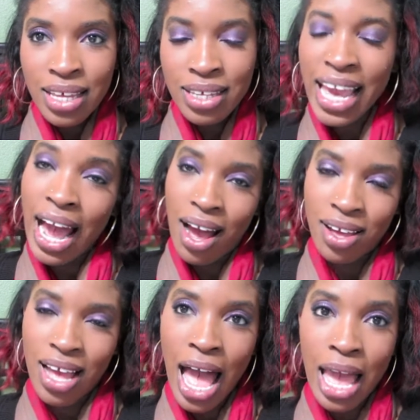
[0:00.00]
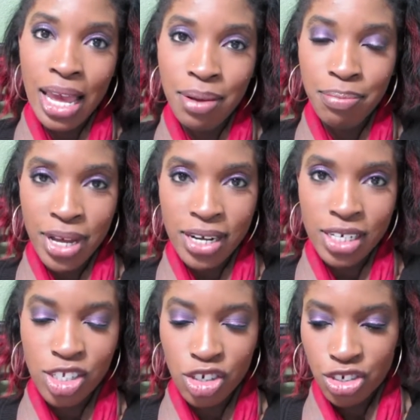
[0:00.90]
yeah, I made a
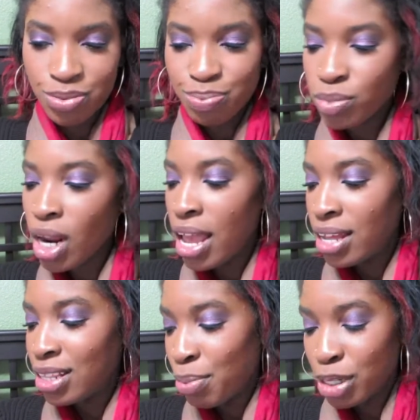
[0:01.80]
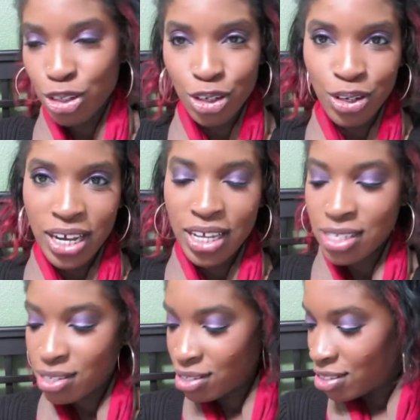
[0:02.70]
decision. And let me show you
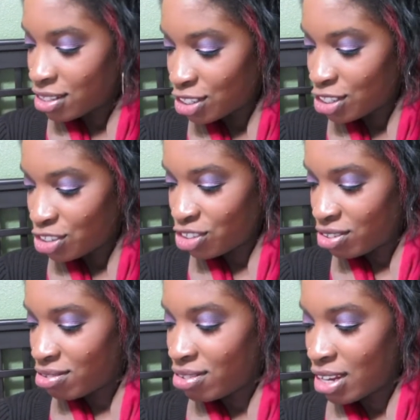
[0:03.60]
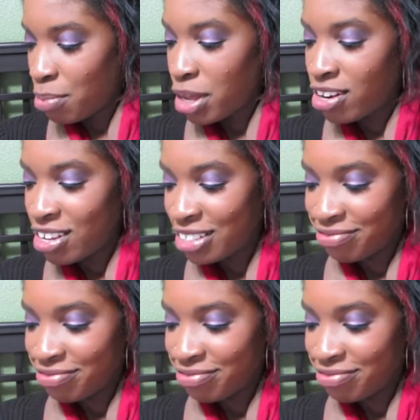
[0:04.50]
guys the decision that I made.